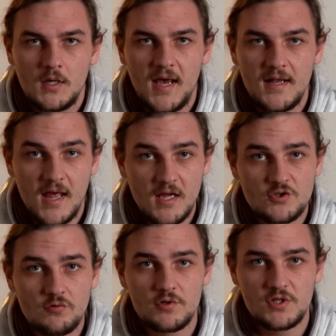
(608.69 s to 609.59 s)
and
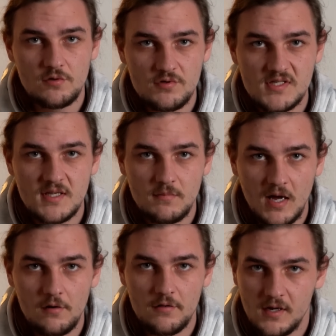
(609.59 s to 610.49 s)
actually use them
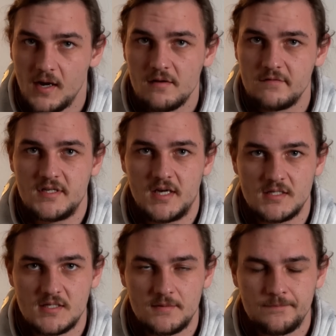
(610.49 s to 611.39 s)
how they are
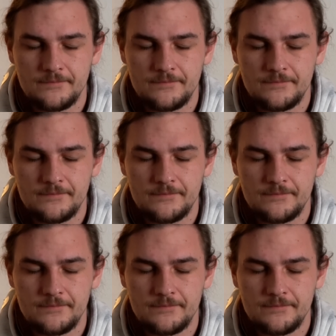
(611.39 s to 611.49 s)
advertised.